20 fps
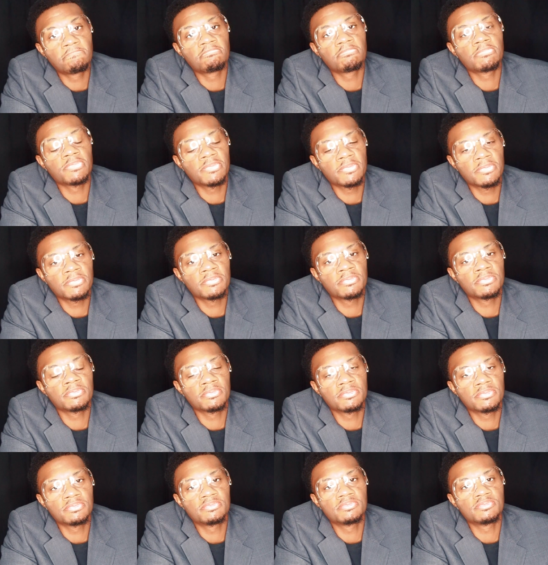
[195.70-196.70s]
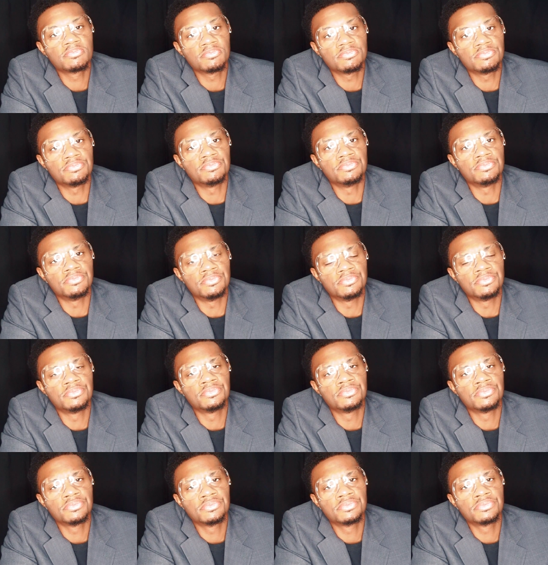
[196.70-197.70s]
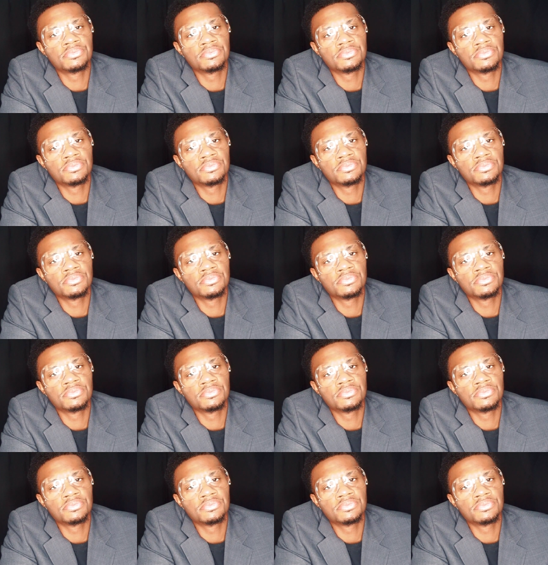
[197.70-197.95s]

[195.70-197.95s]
Nobody speaks.